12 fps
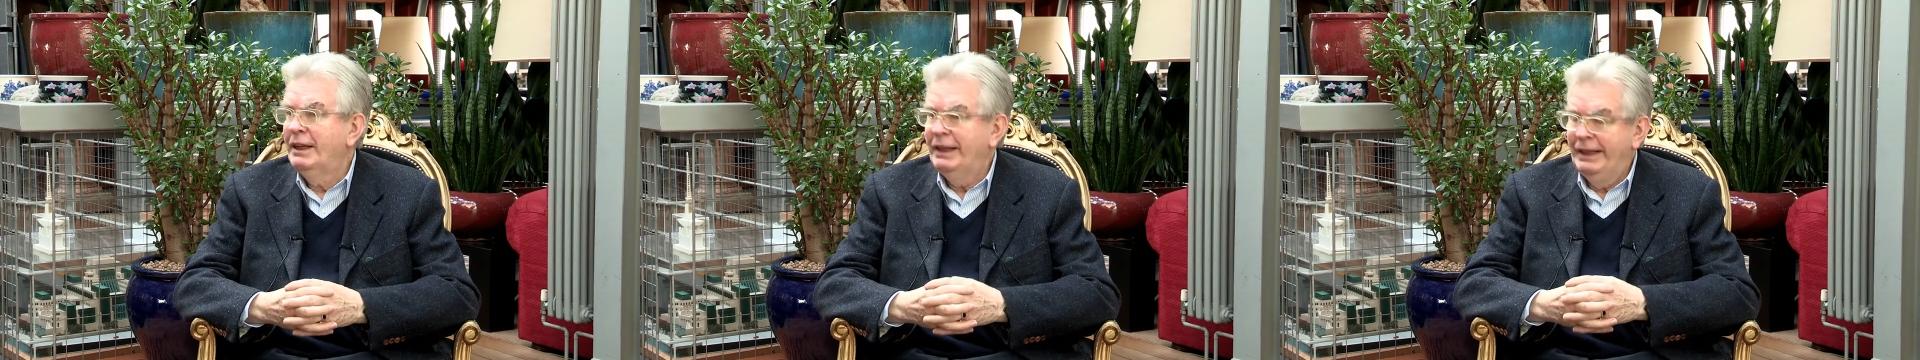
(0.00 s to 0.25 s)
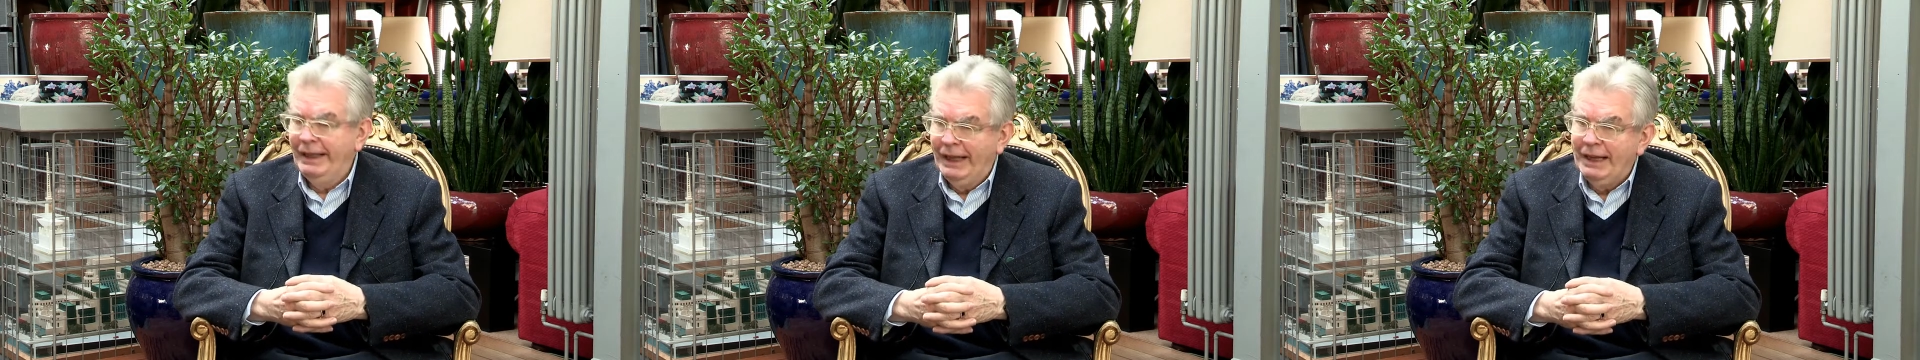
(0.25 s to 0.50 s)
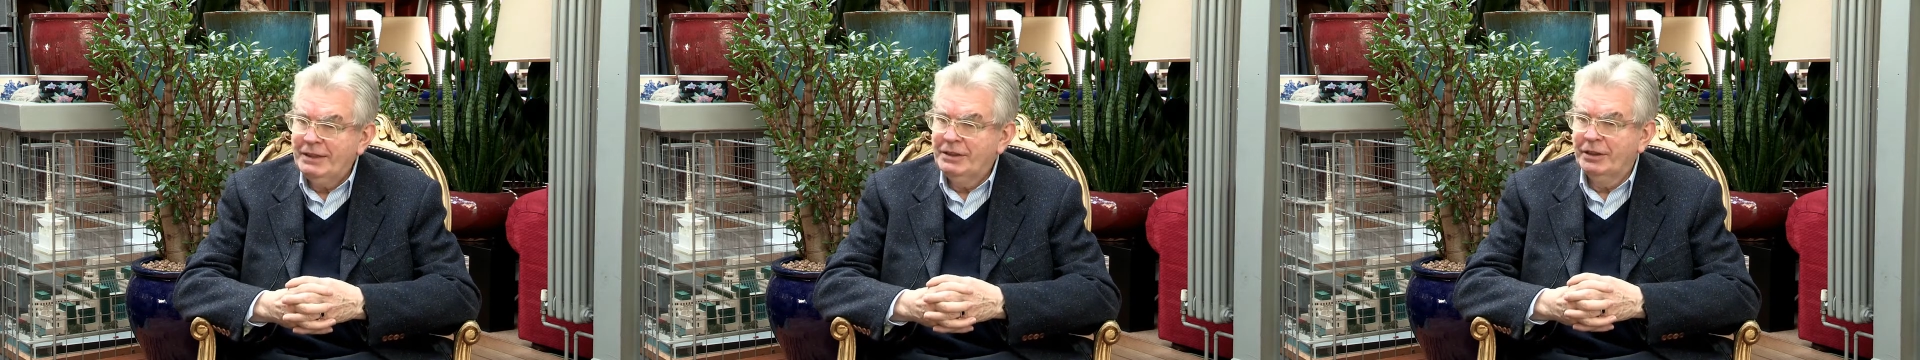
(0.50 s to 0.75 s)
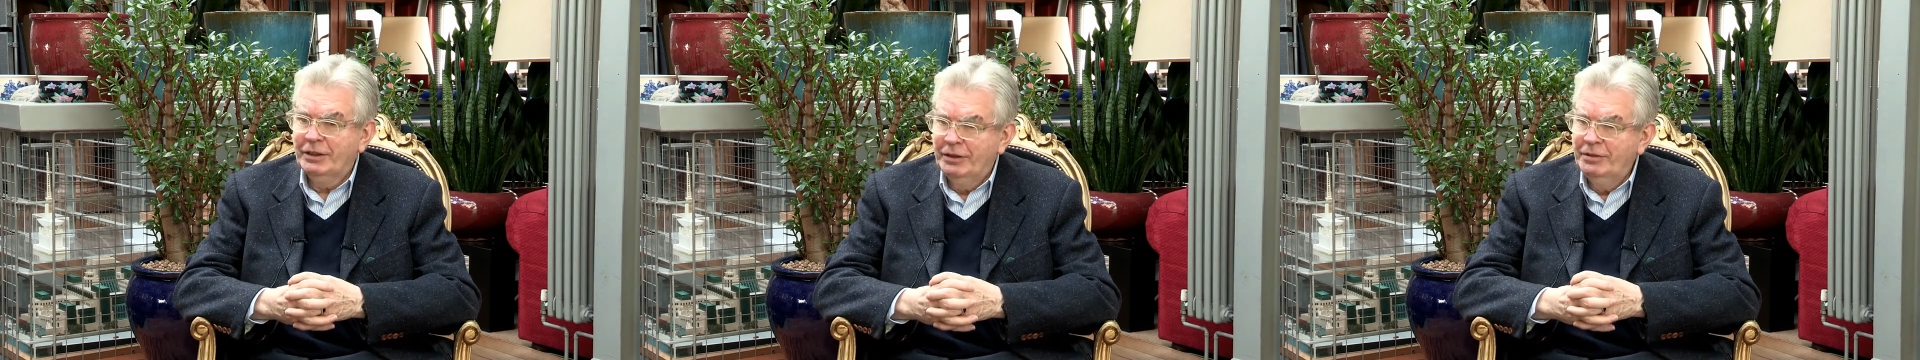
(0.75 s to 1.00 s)
And that's
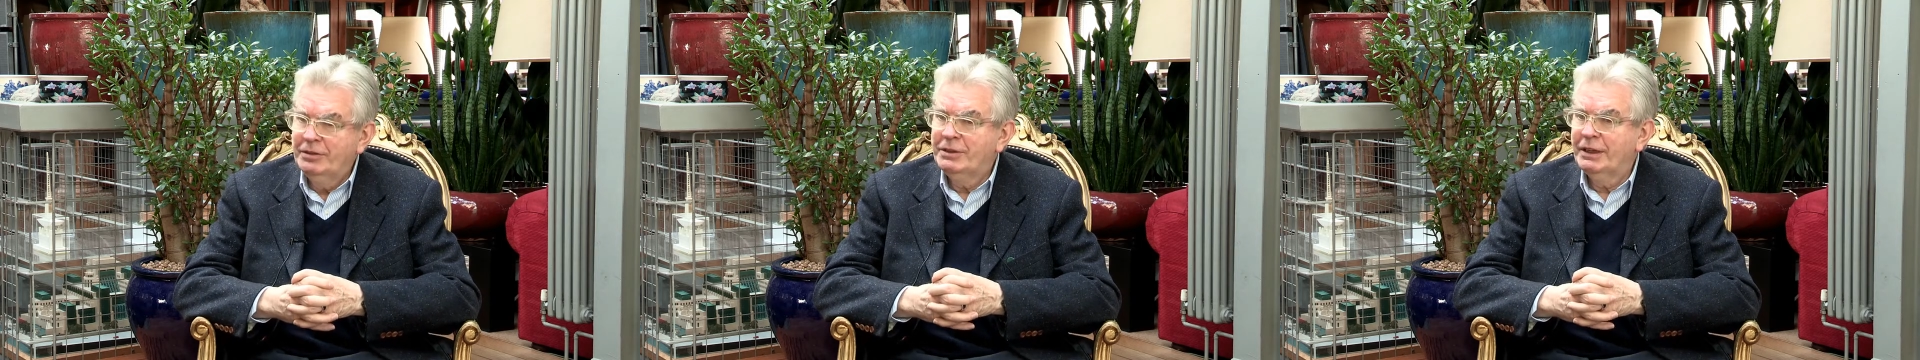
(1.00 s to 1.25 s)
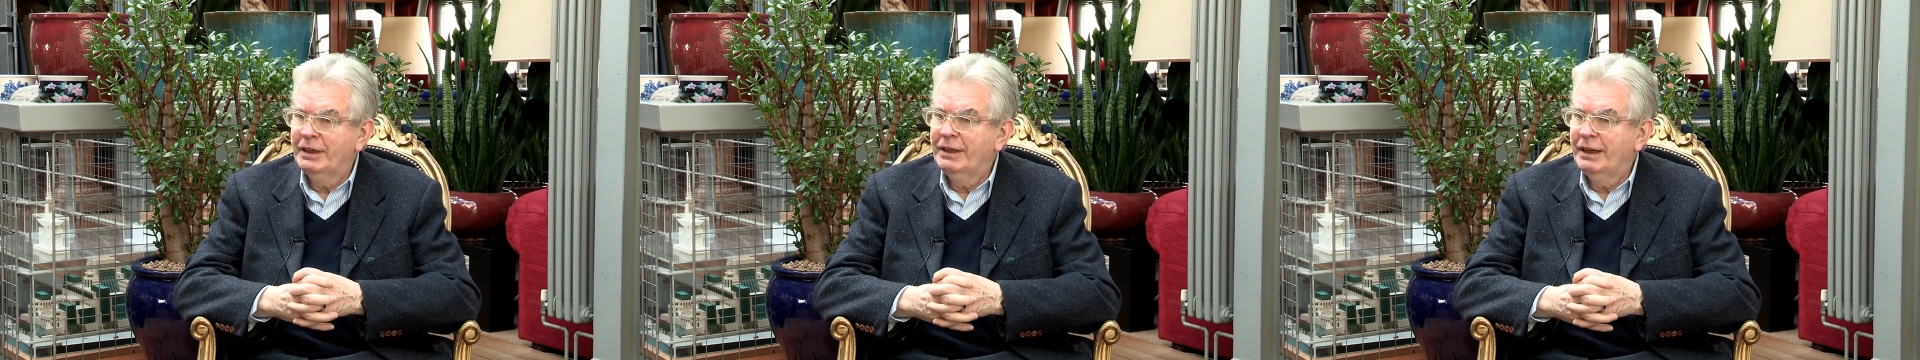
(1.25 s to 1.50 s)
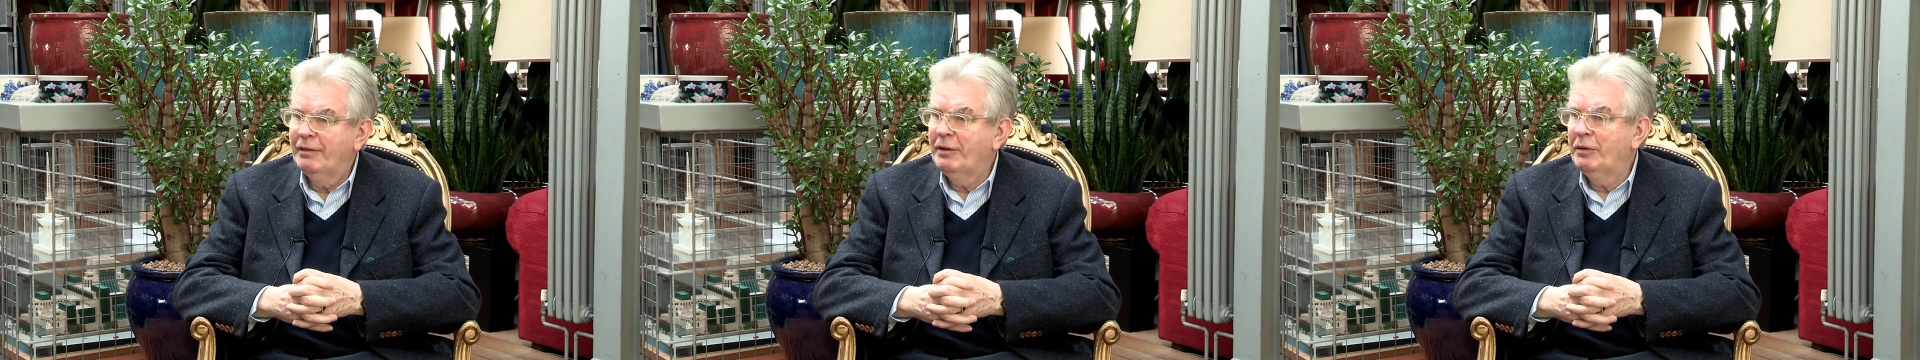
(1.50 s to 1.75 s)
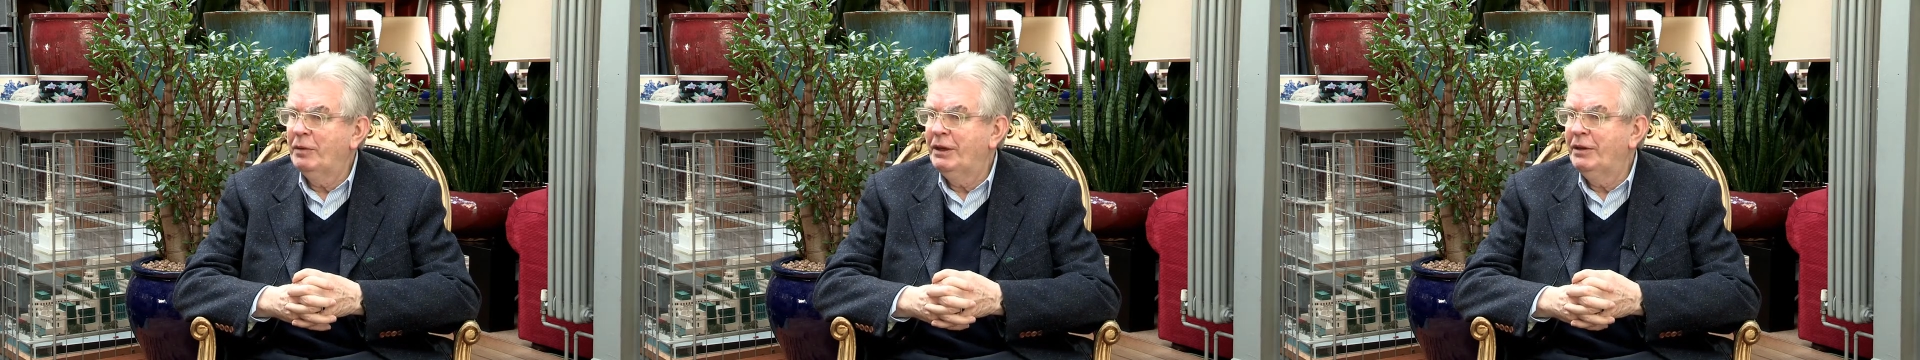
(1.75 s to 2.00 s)
a huge
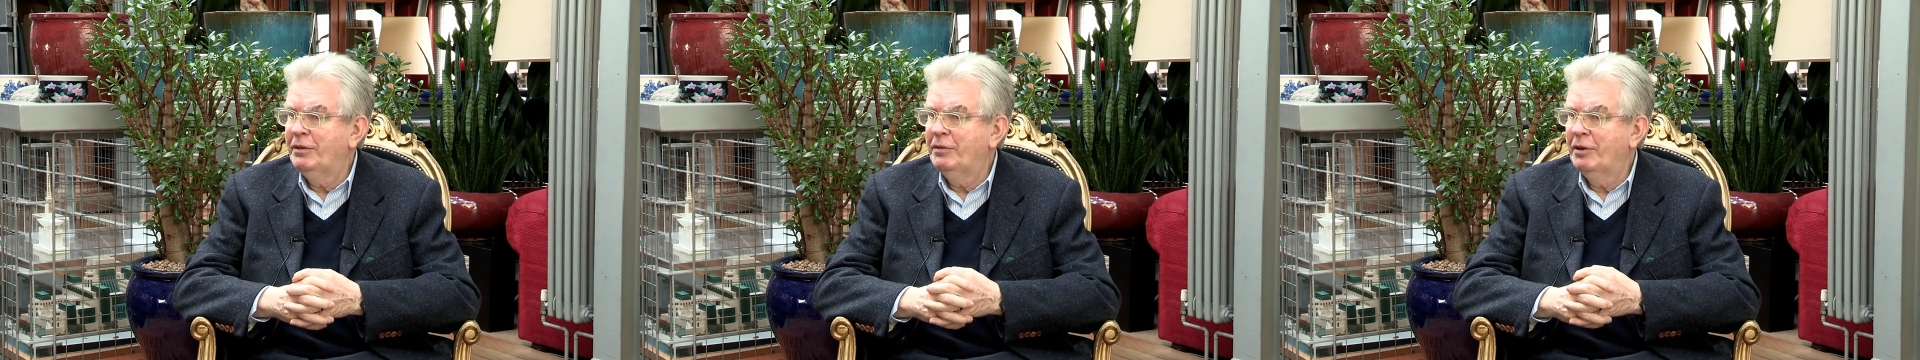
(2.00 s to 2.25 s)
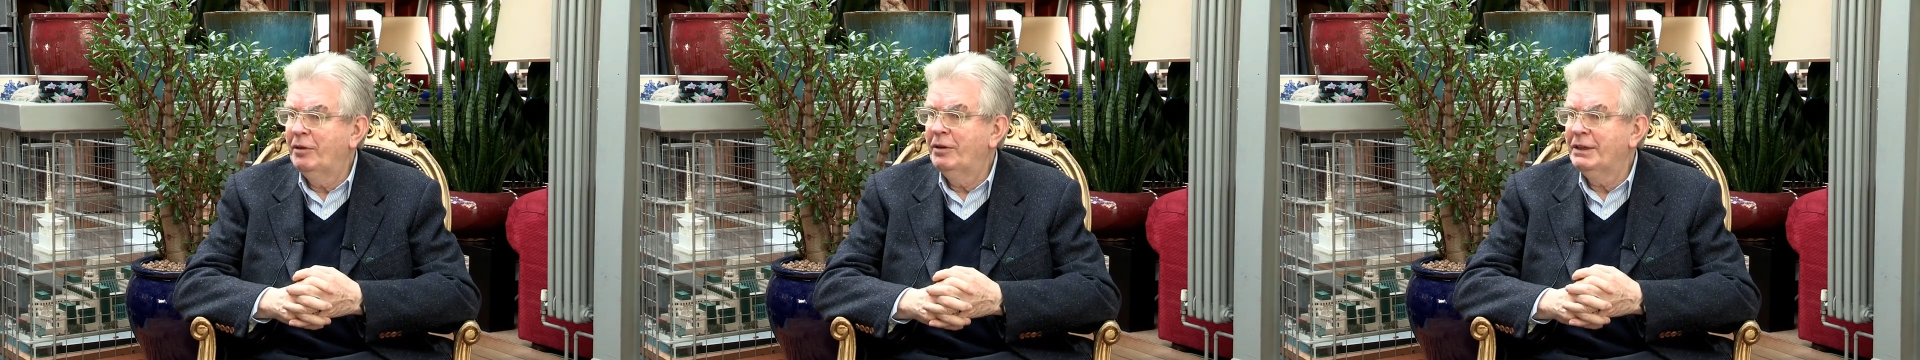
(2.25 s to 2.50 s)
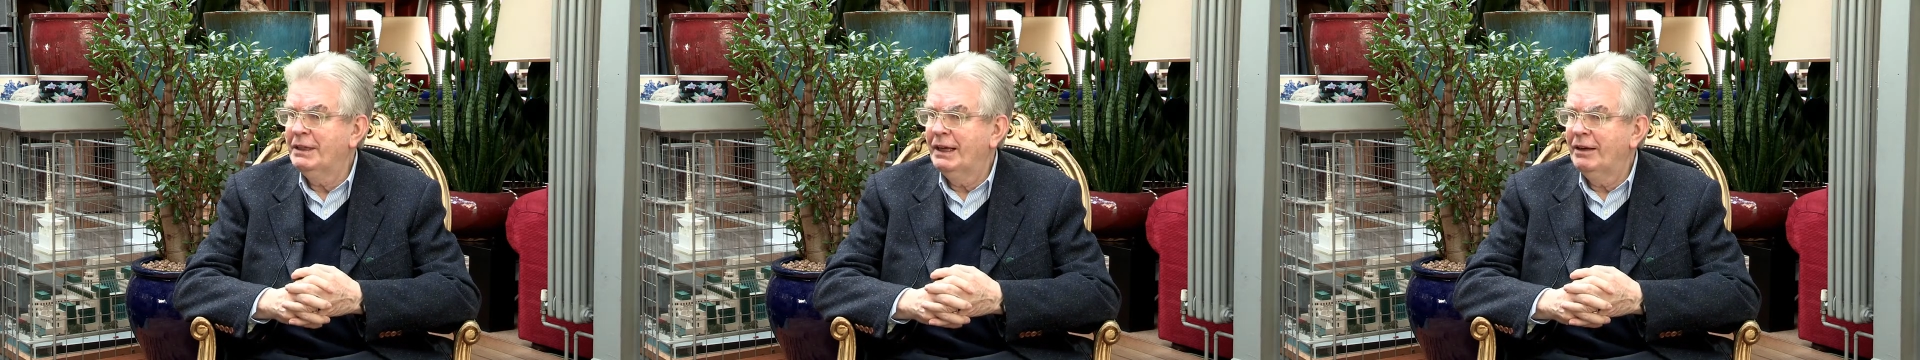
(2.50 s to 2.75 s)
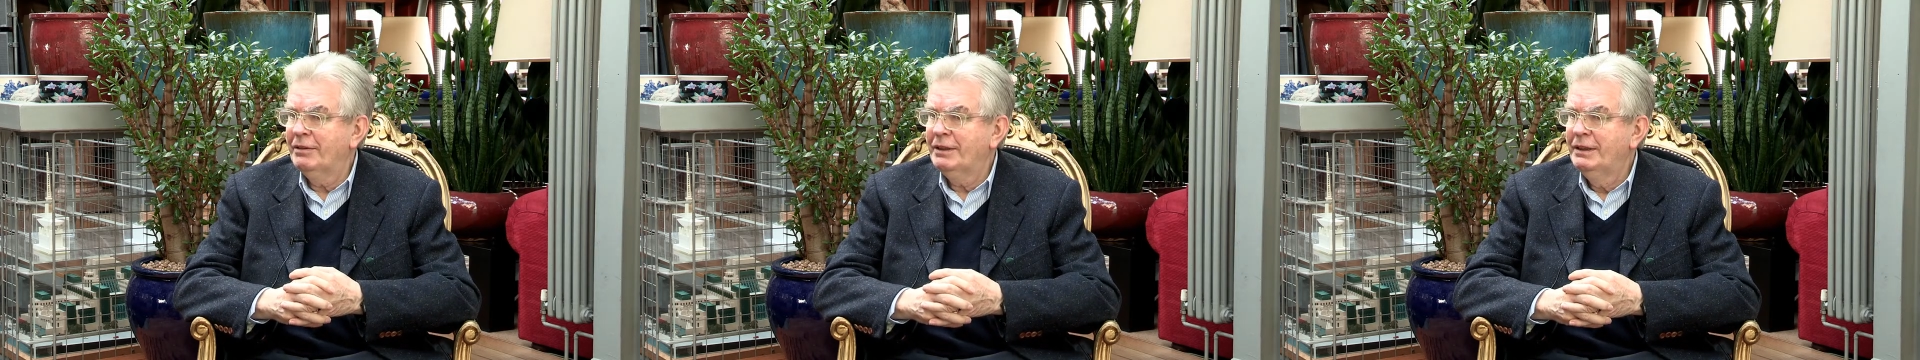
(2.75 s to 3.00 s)
endeavor when you roll it
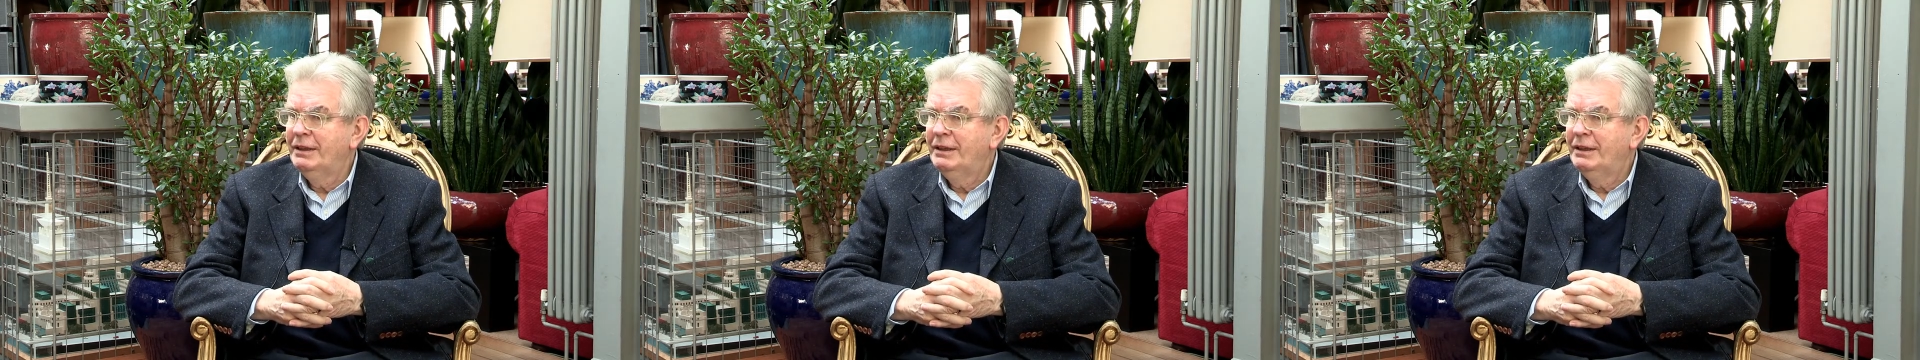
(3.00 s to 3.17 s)
out